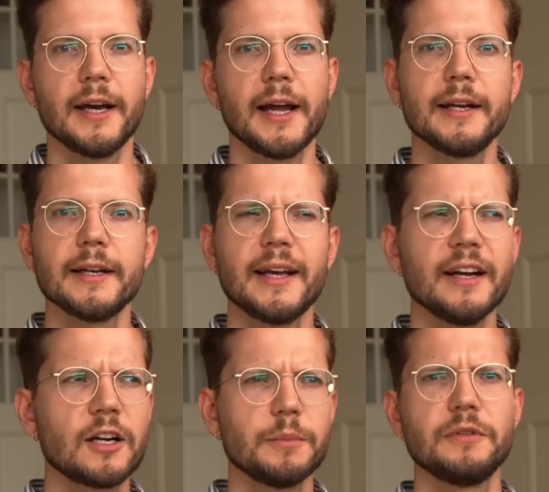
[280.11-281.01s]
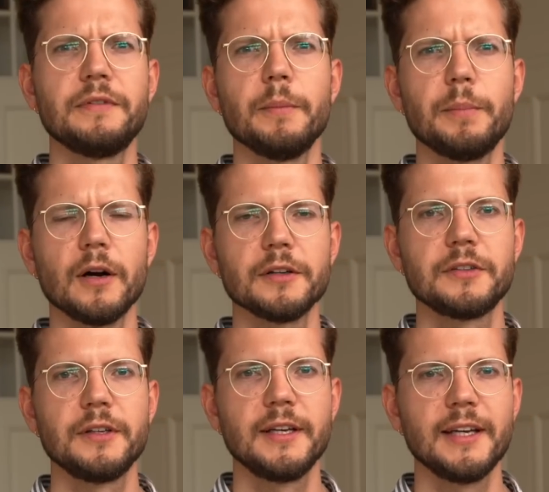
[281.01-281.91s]
And here comes the fun part.
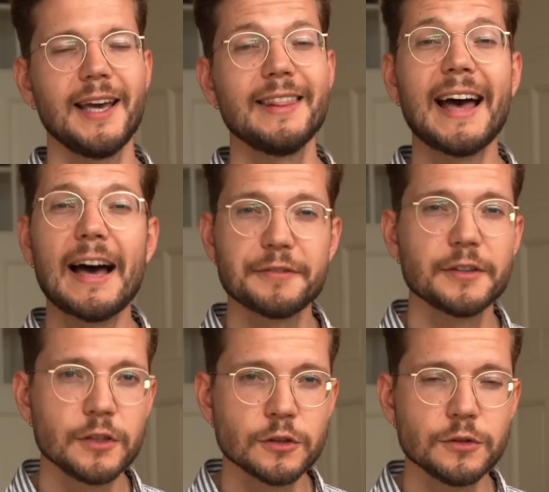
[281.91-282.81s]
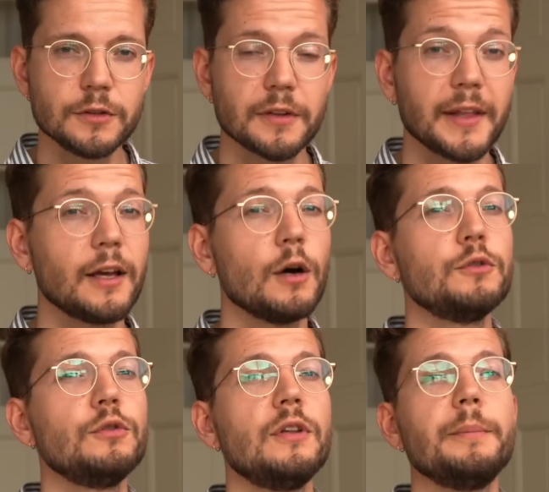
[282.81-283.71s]
In the afternoon, they go
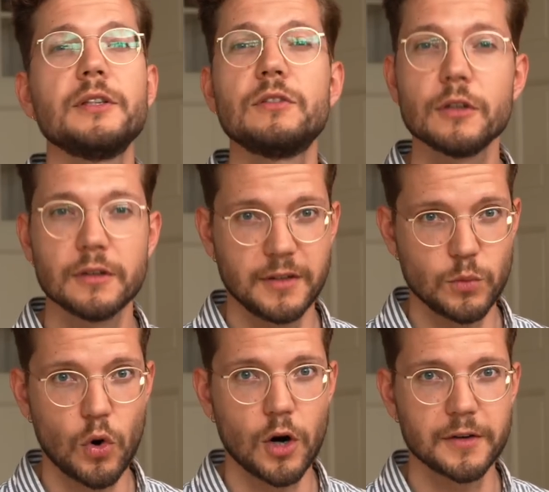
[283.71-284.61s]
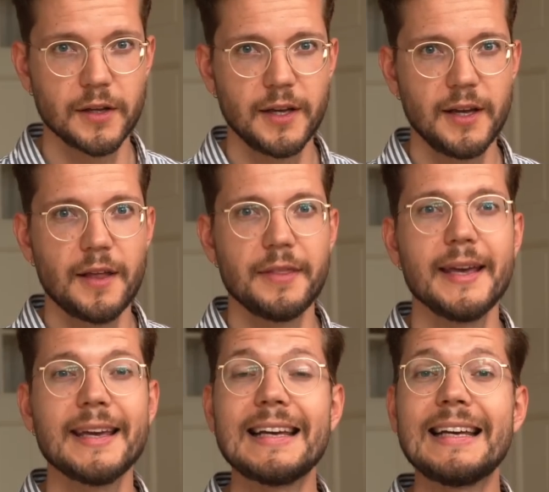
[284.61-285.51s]
to the maternity ward.
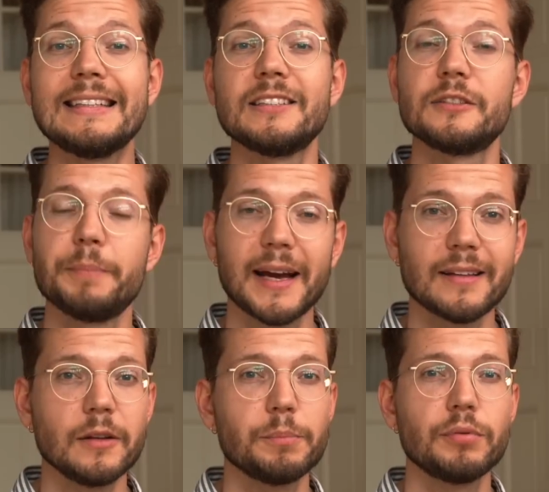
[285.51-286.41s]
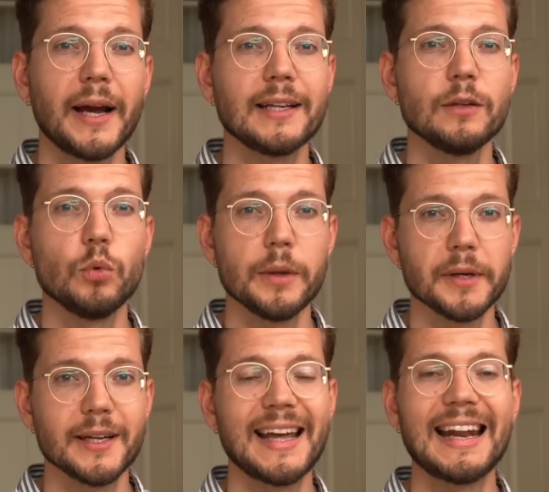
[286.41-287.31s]
They inspect the pregnant
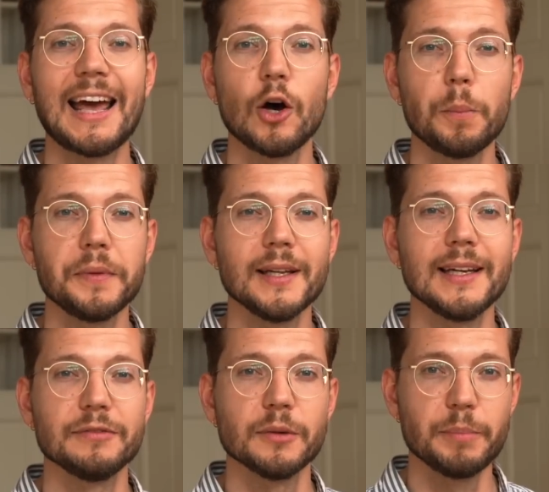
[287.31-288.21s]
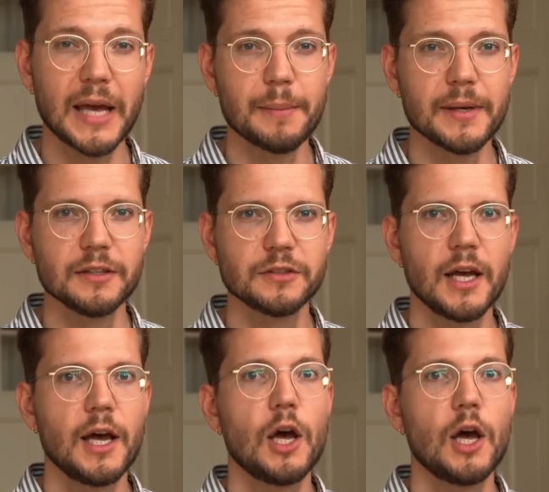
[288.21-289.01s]
women and help deliver babies.